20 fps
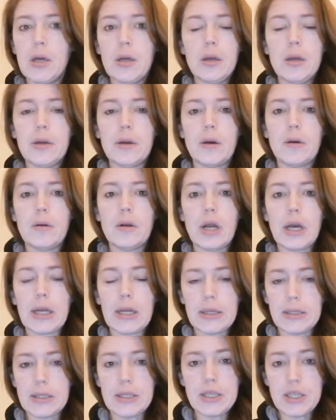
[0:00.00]
you know, like,
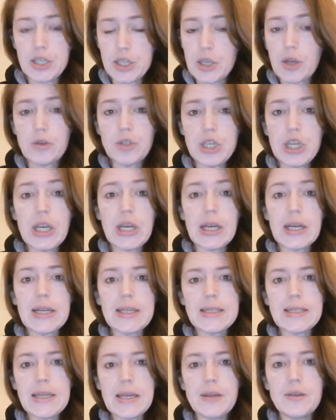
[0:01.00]
so she can
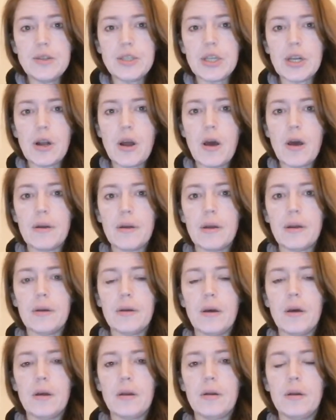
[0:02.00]
continue to learn.
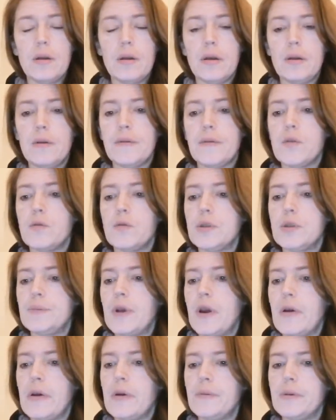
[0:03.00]
And, and, and of course,
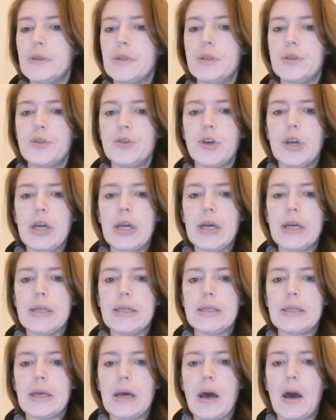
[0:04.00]
Mary was
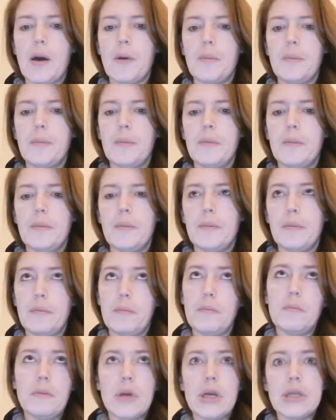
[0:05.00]
treated um,
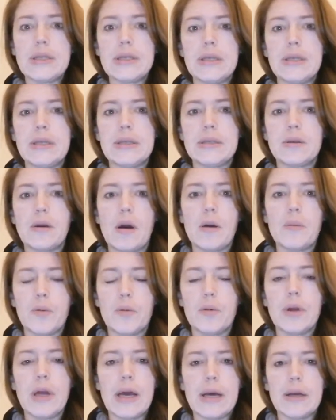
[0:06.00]
as a
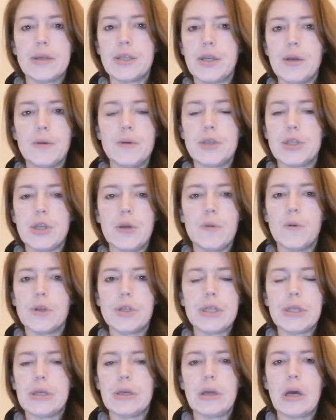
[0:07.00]
disciple. Yeah, she, she
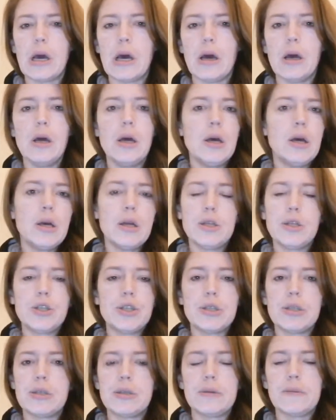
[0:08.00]
wasn't uh,
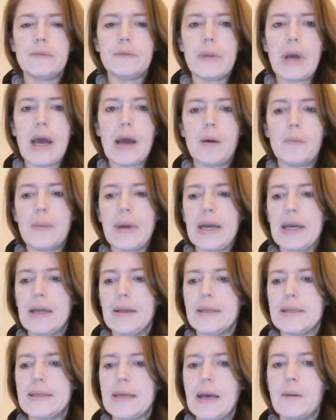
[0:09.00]
just out
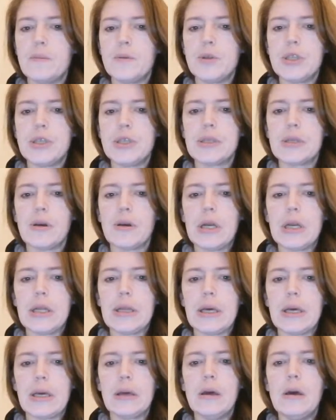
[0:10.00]
making the sandwiches kind of
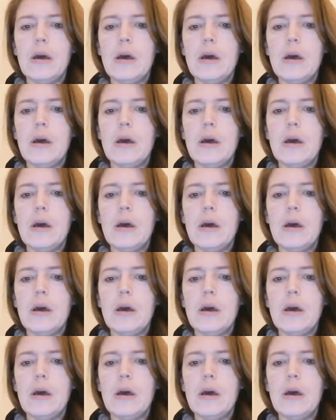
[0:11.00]
thing.